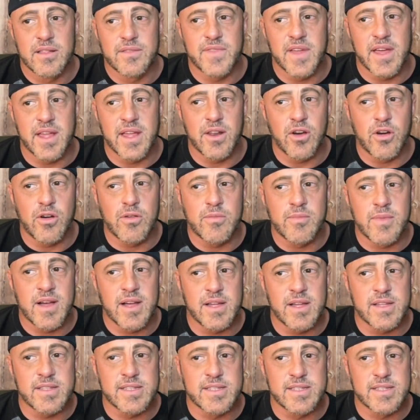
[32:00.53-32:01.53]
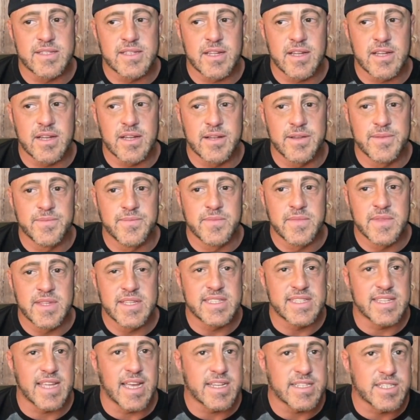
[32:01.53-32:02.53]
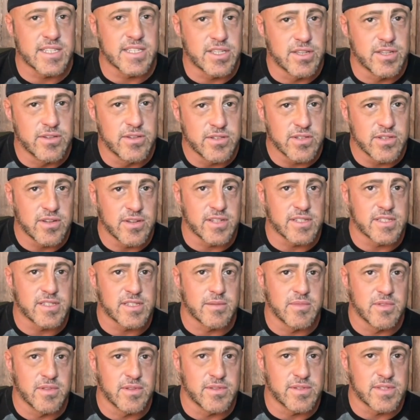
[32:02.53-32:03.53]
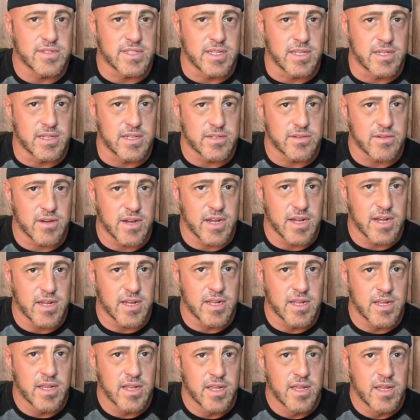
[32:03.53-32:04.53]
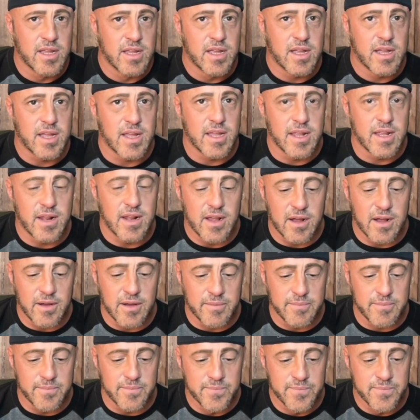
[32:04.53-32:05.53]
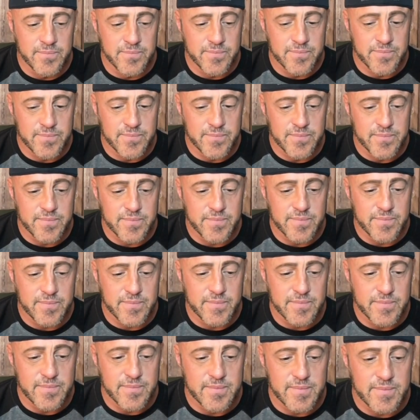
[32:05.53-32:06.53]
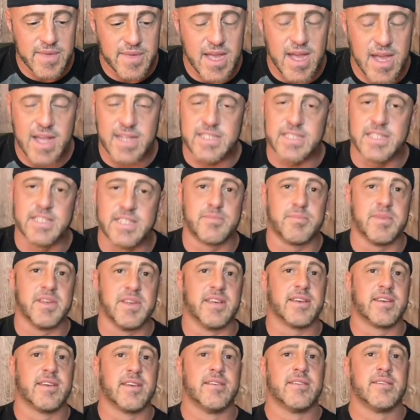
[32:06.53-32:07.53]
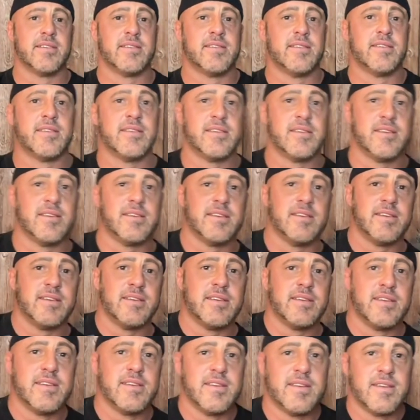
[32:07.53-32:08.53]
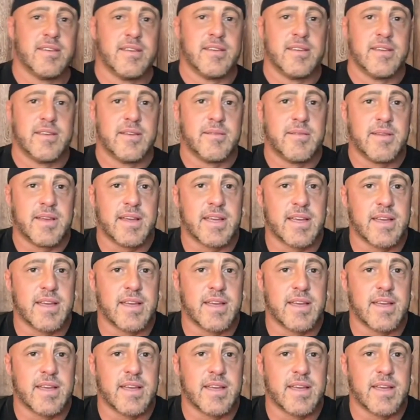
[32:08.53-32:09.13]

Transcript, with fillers: that Omos, his uh, his execution on some of those things, right? Mm. It, um, gosh, he's big. He's a